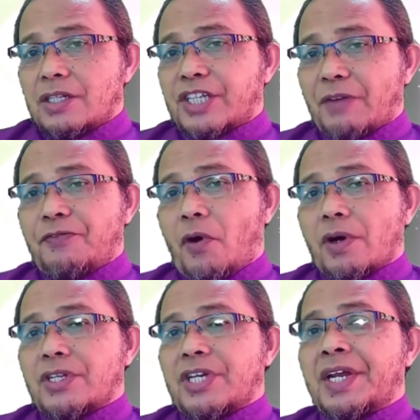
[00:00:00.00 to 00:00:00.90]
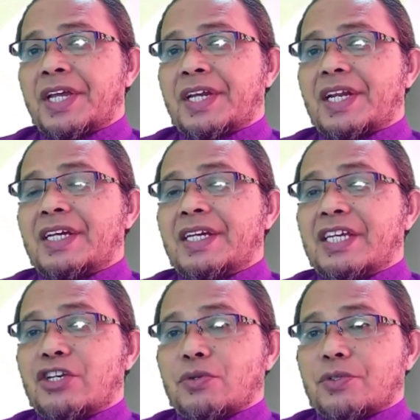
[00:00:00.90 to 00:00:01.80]
Step 4. Generate
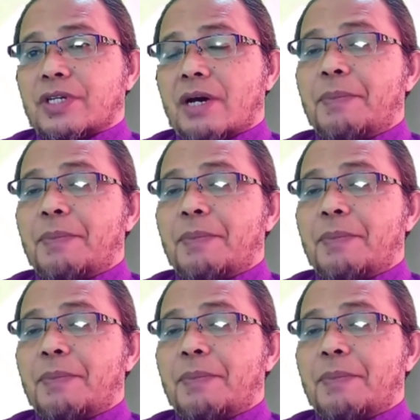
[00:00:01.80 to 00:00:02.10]
learning issues.